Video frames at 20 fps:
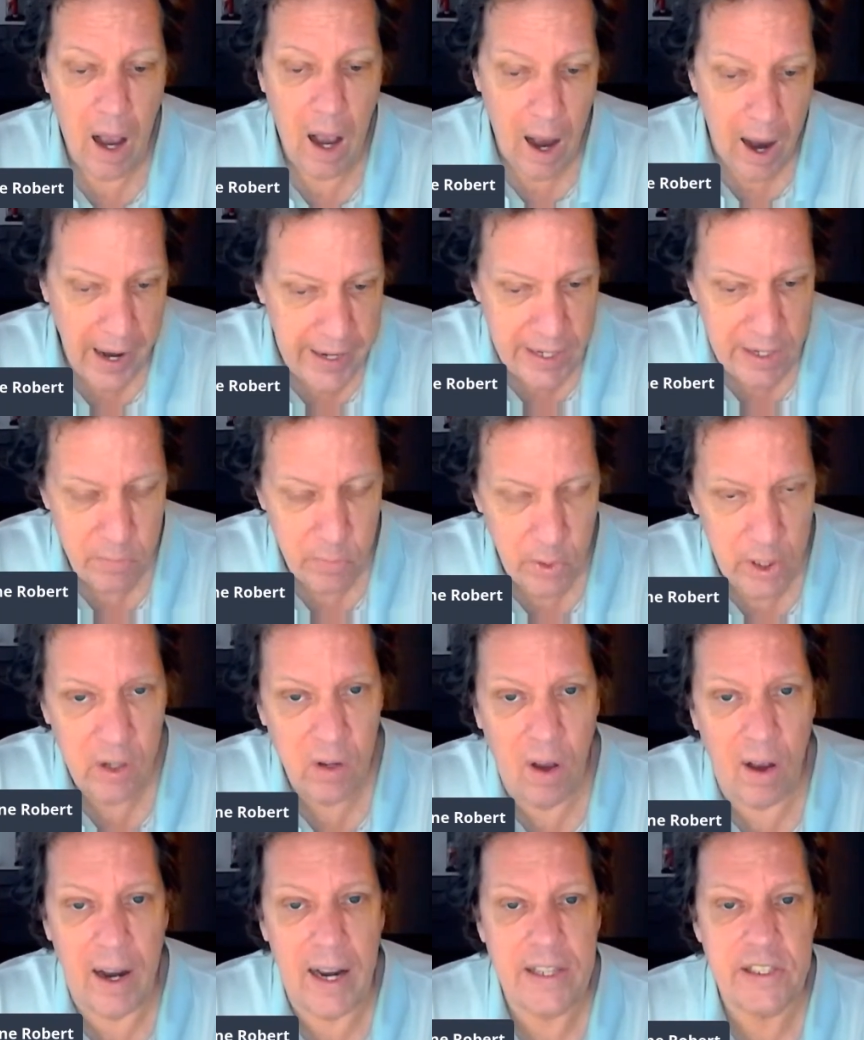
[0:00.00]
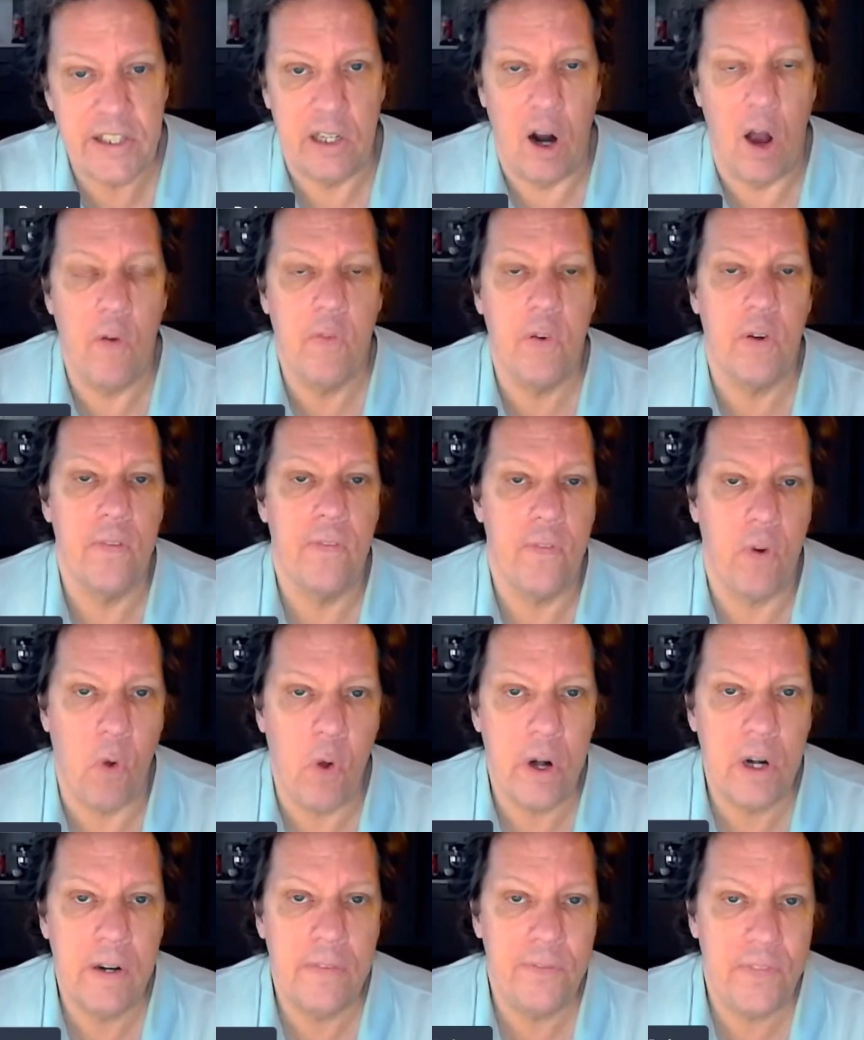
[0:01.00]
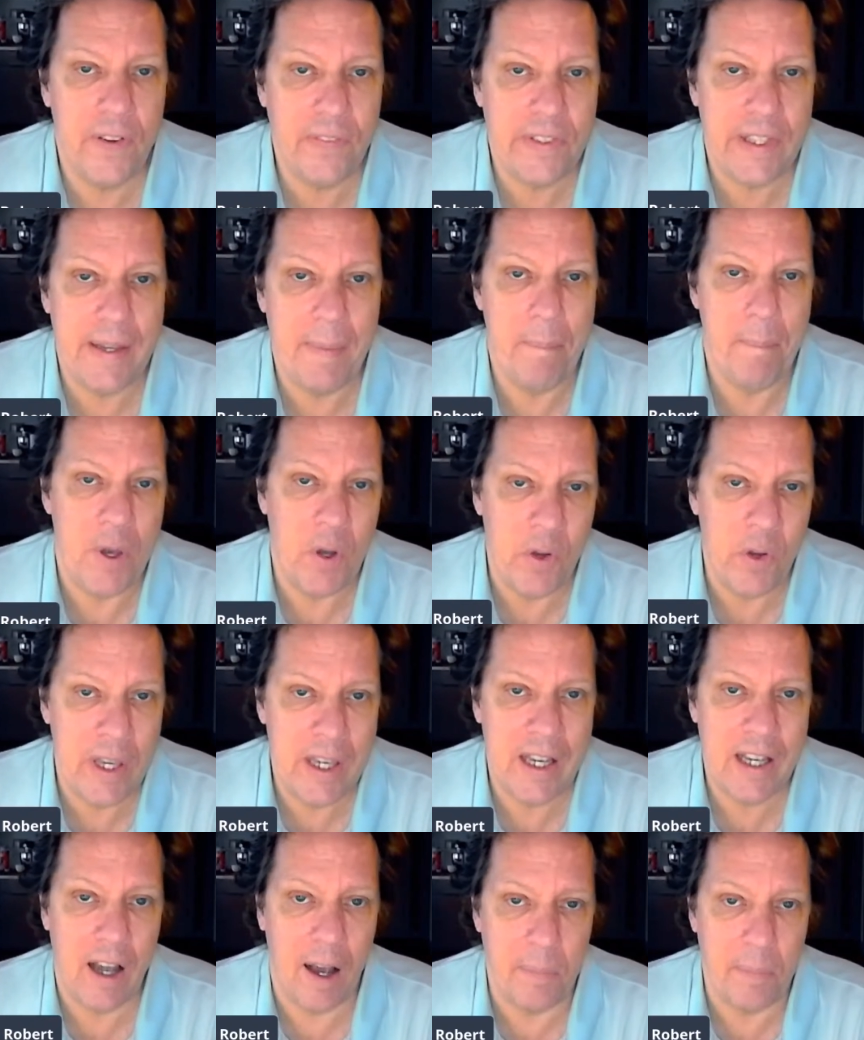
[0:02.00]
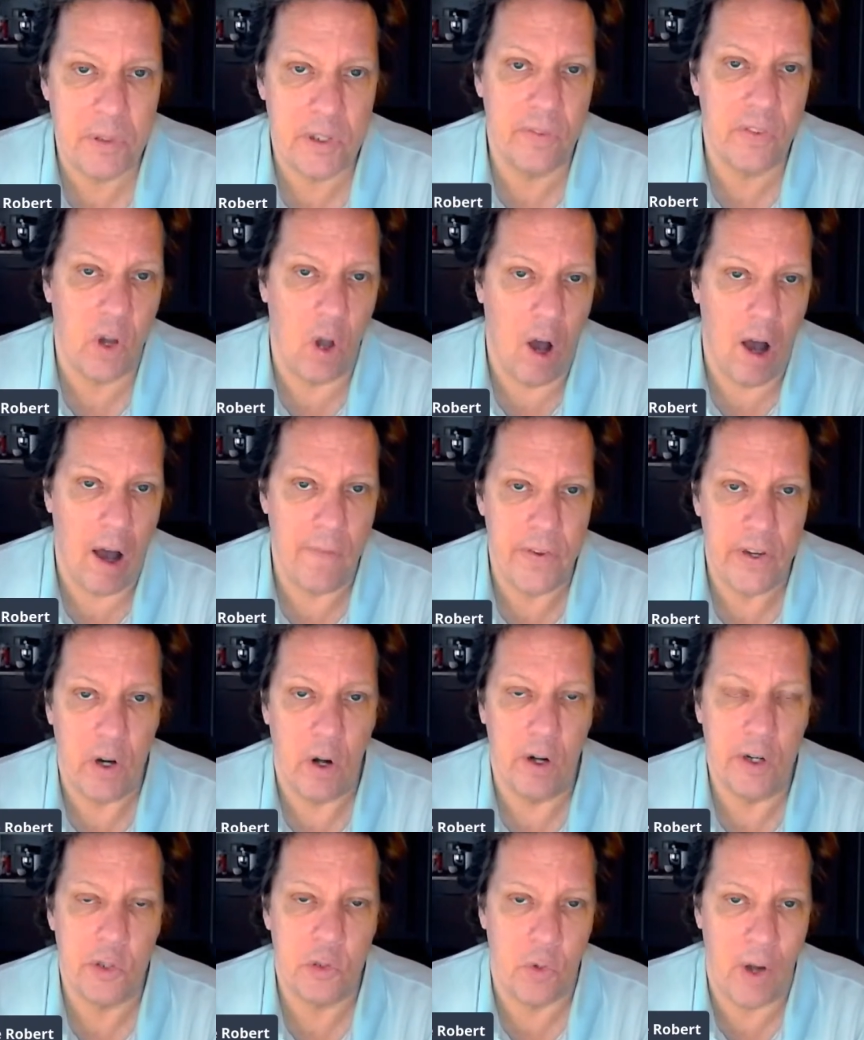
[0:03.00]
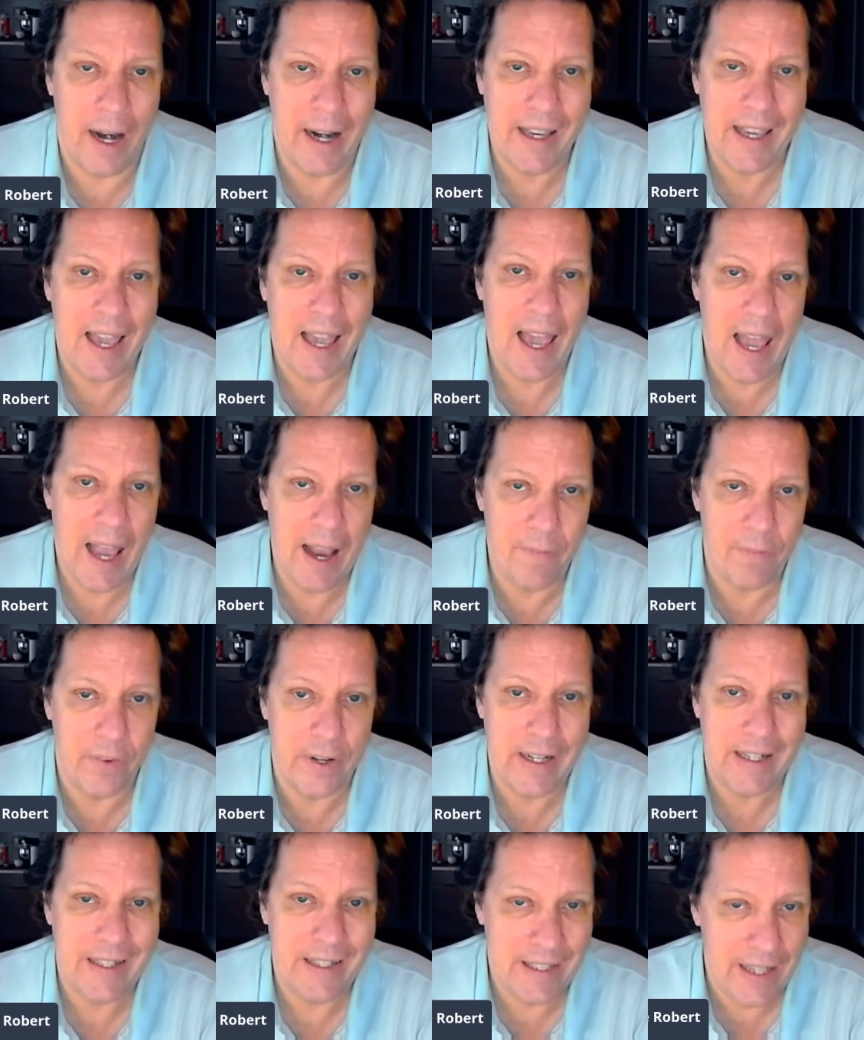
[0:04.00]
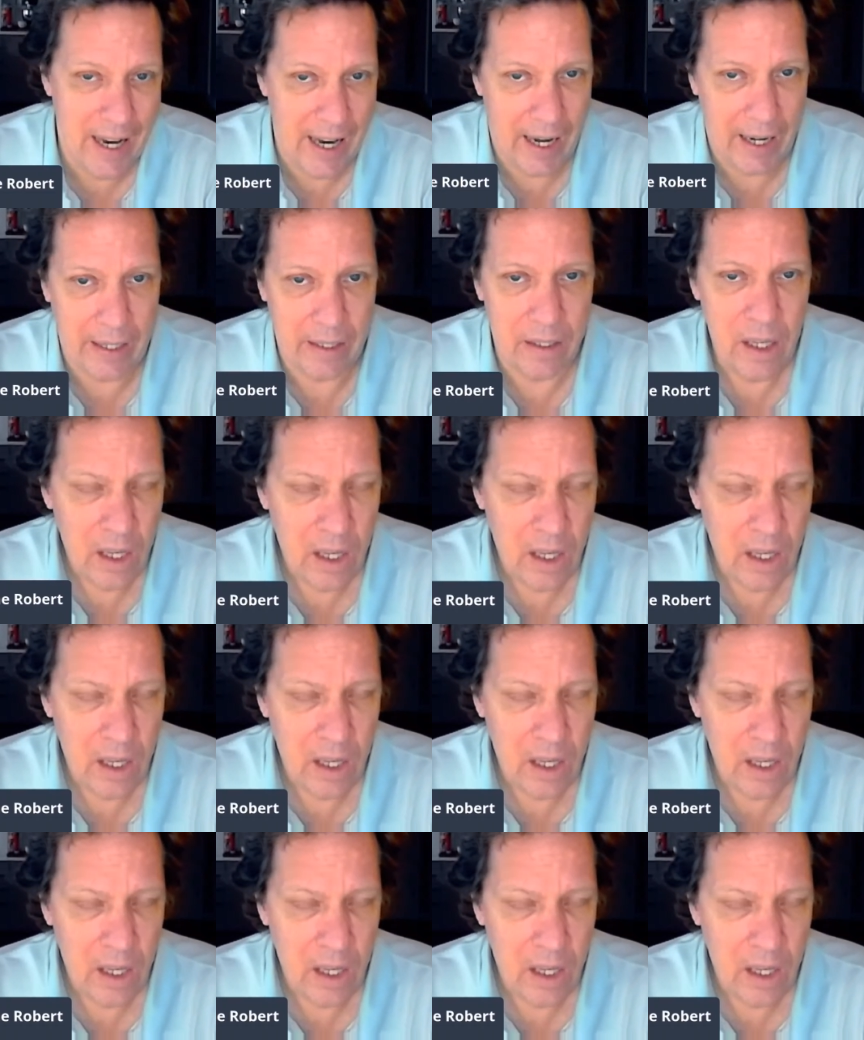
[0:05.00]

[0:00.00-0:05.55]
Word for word: I didn't realize that over 450 million cups of coffee are drank every day.